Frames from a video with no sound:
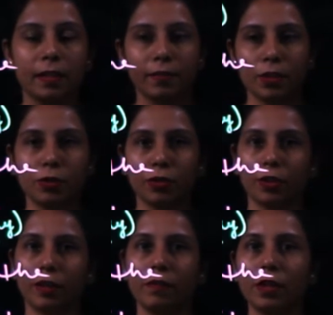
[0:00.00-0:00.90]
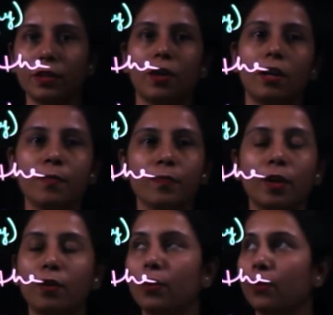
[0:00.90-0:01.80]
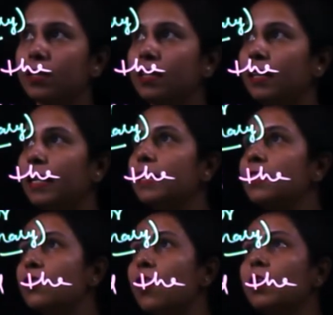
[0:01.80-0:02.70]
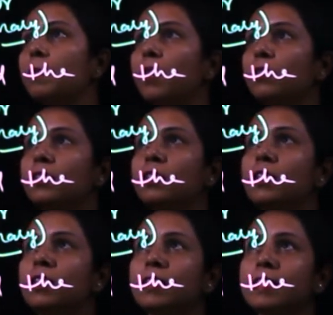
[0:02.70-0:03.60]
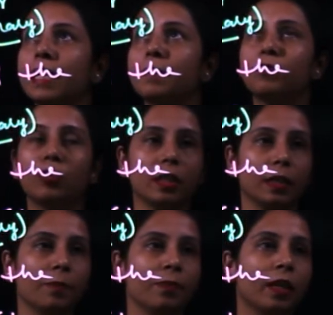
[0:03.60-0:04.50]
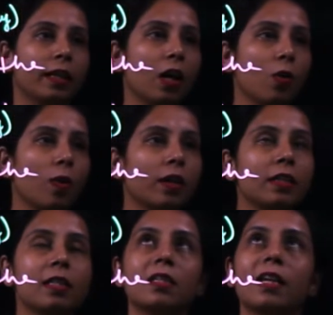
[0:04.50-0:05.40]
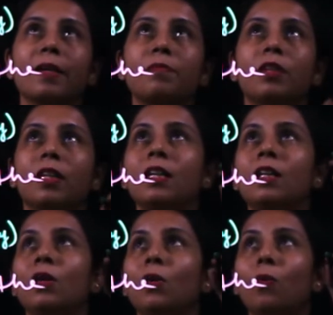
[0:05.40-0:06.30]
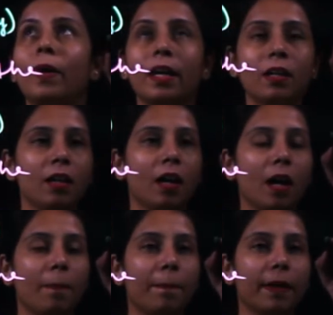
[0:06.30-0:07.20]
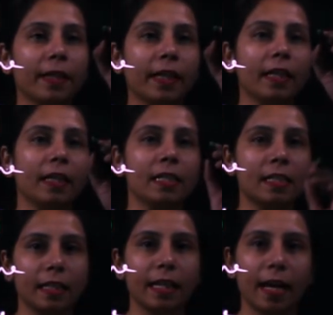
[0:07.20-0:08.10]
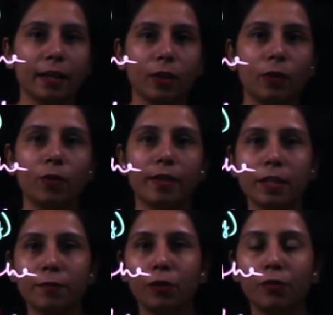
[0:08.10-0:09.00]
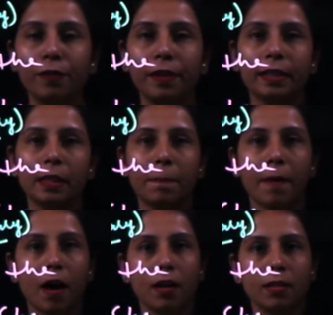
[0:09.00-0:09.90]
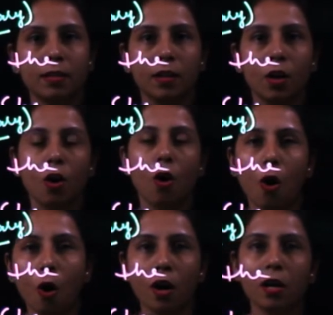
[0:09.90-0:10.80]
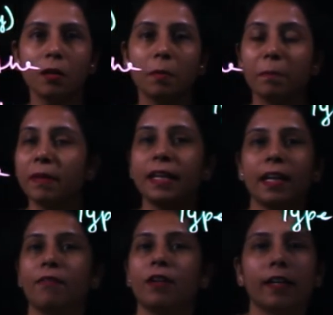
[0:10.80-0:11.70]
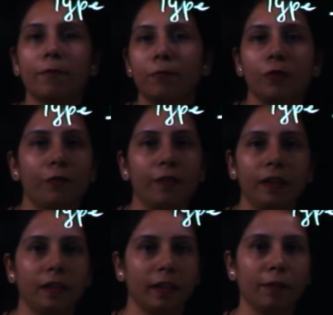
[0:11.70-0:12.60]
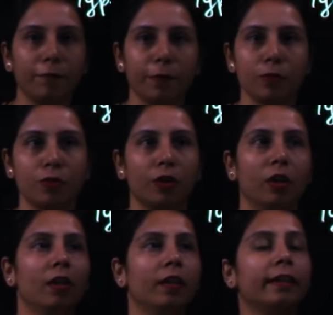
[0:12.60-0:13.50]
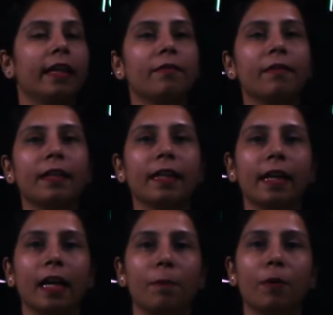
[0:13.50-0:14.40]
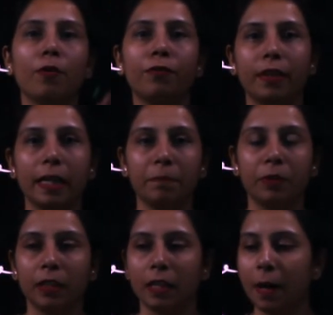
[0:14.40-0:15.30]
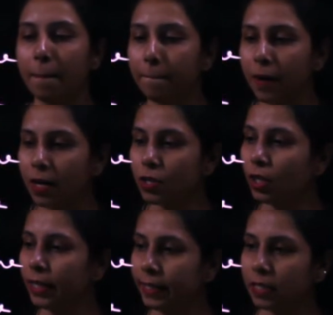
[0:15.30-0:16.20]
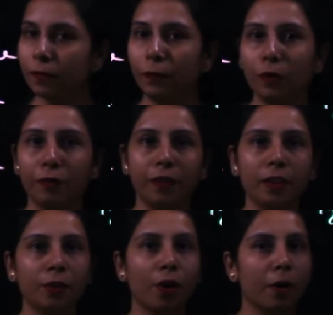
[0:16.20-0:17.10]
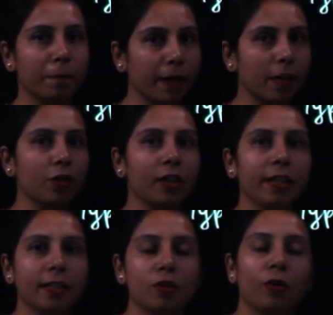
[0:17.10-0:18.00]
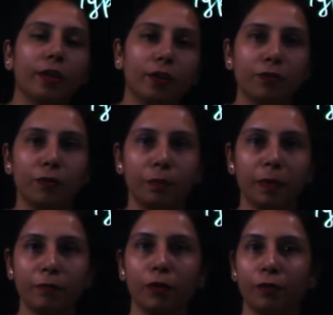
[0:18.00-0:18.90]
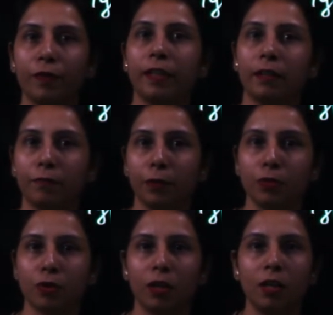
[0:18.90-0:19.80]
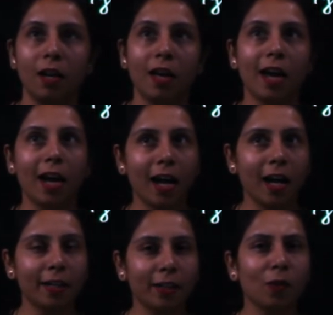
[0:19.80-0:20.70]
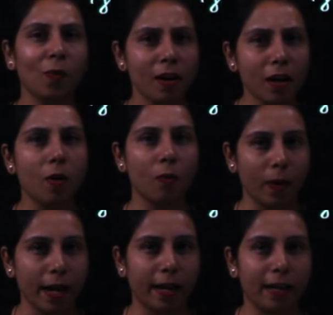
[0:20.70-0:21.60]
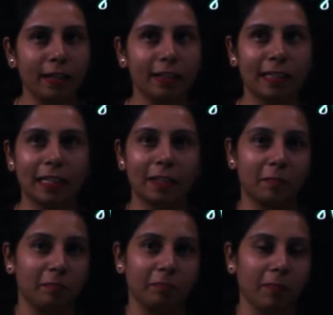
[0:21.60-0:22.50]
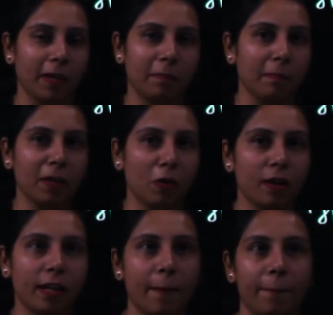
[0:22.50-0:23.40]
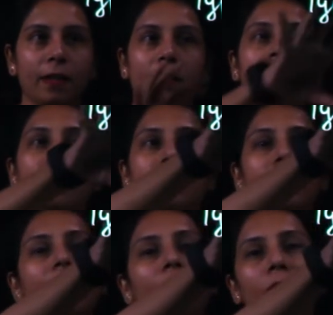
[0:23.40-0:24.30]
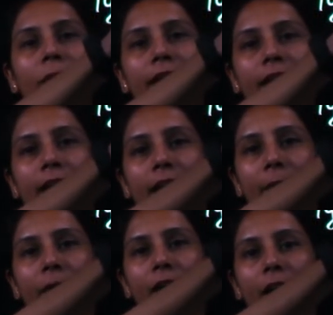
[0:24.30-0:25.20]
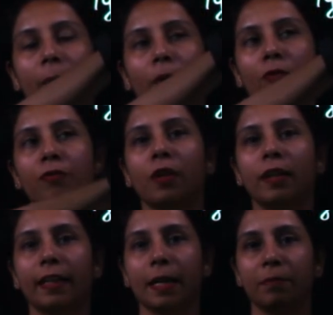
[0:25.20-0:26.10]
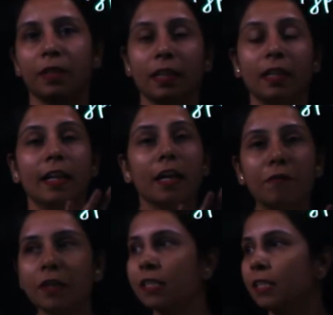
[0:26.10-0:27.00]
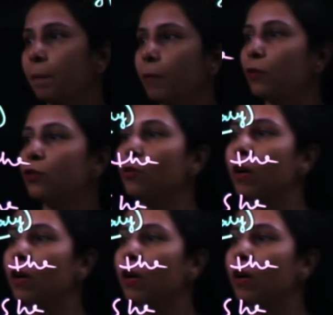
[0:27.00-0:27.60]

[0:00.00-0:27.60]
given in your notes. Let us talk about the type 3. Now, what is type 3? When a particular scenario is fulfilled in the past or may never get fulfilled in future, then we take help of type 3. Partially it is fulfilled or partially it is going to be fulfilled in future and you are aware that it may not happen, then you may take help of type 3. If it is supposed to